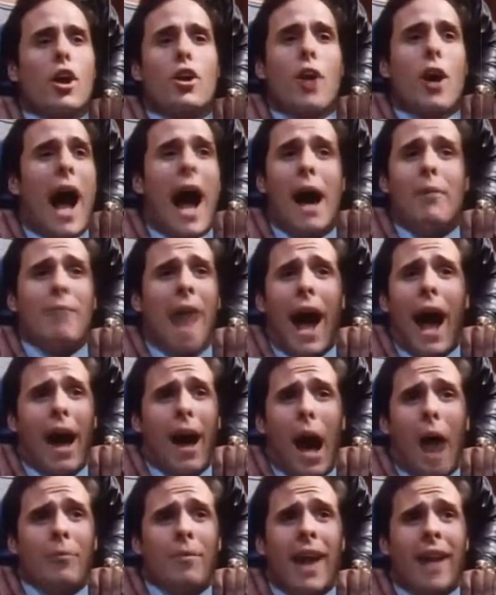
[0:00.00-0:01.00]
Earl, I'm,
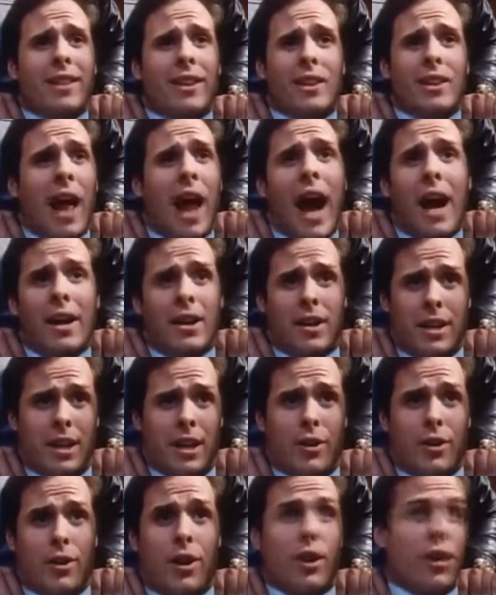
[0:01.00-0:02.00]
I, i am not the liar
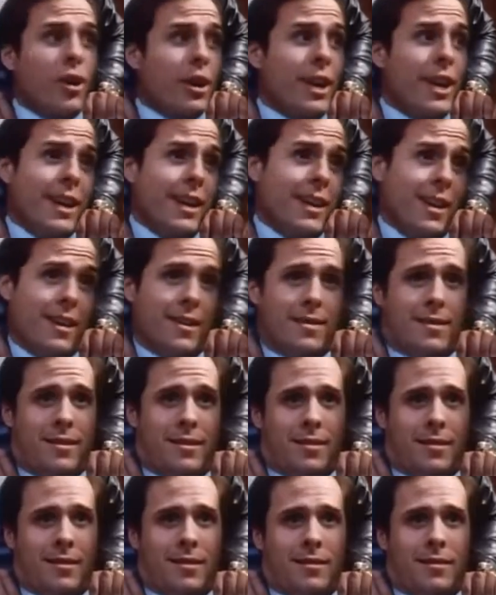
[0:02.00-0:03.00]
here, Earl. He
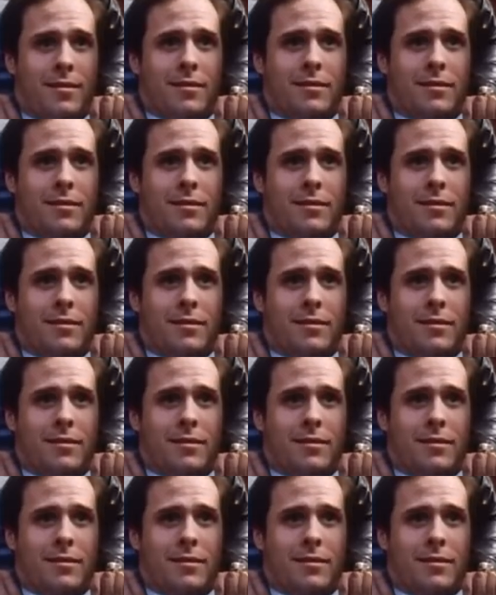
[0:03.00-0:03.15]
is.